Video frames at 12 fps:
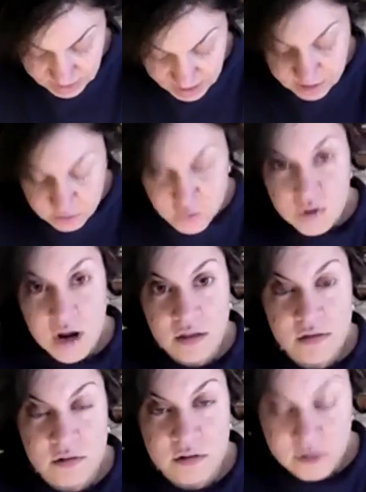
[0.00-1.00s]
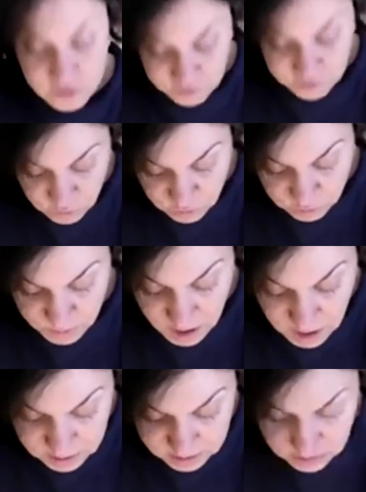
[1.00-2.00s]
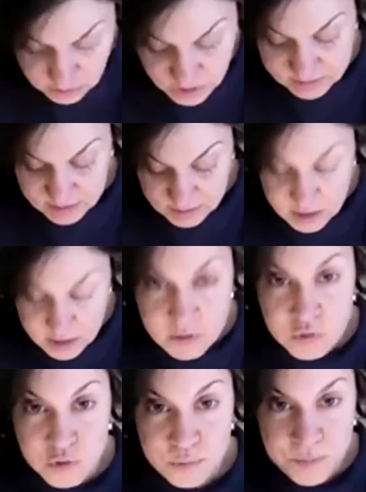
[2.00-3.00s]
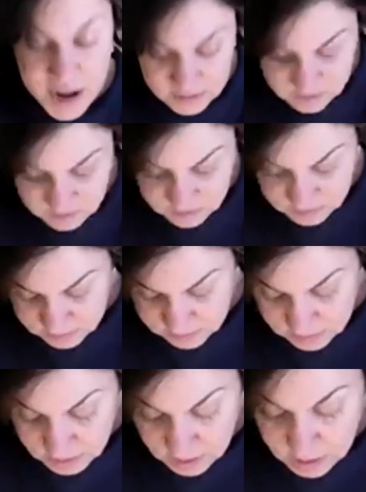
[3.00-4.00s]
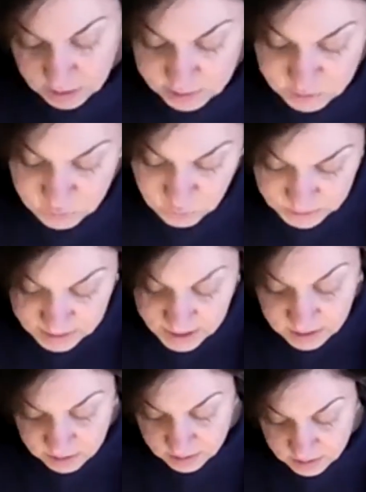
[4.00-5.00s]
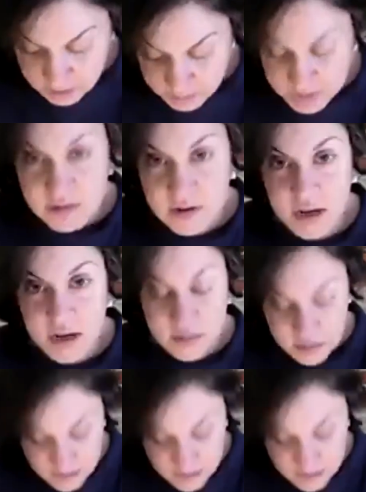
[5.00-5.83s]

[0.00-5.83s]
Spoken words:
And to not transform our theorizing into praxis is to inherently betray the